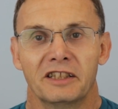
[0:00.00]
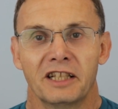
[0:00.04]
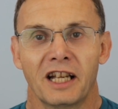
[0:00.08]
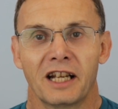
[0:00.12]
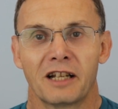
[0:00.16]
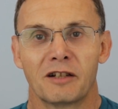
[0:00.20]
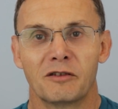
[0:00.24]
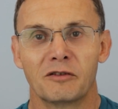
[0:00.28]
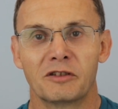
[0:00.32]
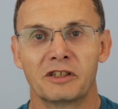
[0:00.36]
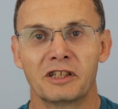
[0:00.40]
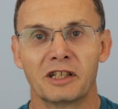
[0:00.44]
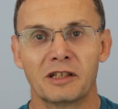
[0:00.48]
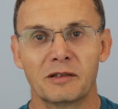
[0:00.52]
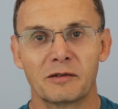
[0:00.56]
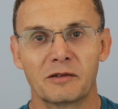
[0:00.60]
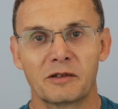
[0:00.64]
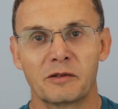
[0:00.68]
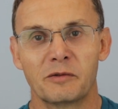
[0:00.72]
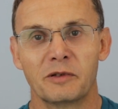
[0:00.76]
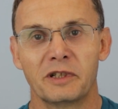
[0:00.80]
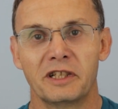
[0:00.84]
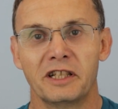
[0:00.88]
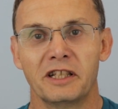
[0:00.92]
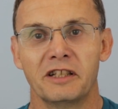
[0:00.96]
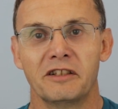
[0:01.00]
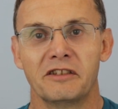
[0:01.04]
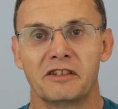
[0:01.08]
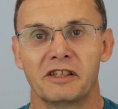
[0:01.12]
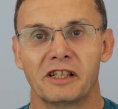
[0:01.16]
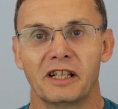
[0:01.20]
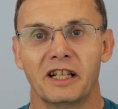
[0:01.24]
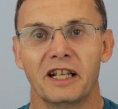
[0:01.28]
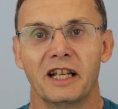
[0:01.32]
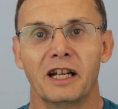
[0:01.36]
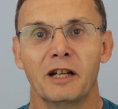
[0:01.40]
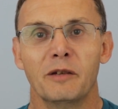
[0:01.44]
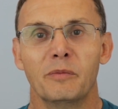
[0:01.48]
tackle shops would
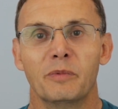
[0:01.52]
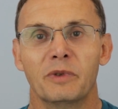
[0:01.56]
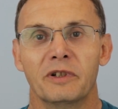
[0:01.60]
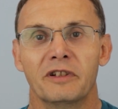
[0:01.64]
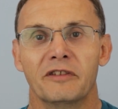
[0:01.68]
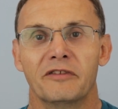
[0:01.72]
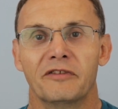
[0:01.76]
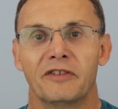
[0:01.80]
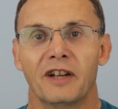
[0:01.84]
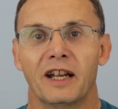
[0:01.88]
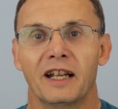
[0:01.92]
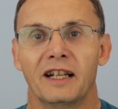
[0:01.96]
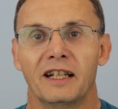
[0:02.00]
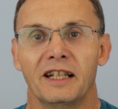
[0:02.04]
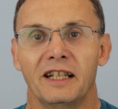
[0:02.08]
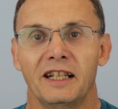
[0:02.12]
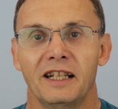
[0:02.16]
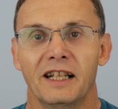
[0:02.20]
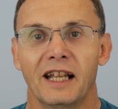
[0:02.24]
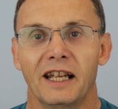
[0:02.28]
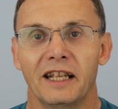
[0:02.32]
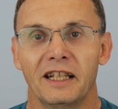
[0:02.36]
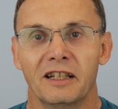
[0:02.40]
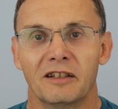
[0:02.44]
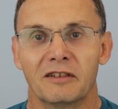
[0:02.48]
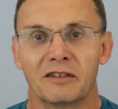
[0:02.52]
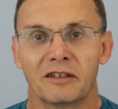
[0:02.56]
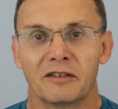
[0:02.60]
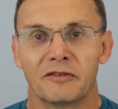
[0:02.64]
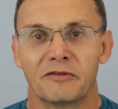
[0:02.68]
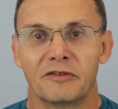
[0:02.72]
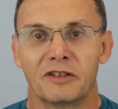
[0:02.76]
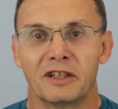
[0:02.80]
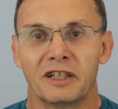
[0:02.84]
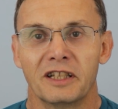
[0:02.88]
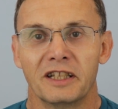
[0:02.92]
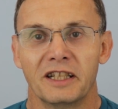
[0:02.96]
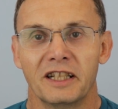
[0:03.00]
usually open fairly late on a
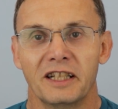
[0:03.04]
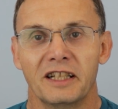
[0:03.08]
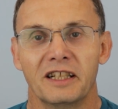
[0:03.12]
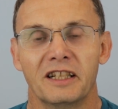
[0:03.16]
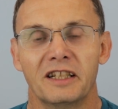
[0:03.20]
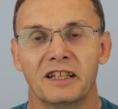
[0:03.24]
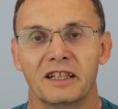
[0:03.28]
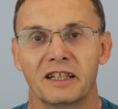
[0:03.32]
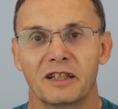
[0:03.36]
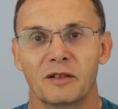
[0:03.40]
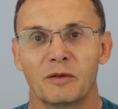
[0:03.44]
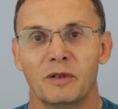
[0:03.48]
Friday night,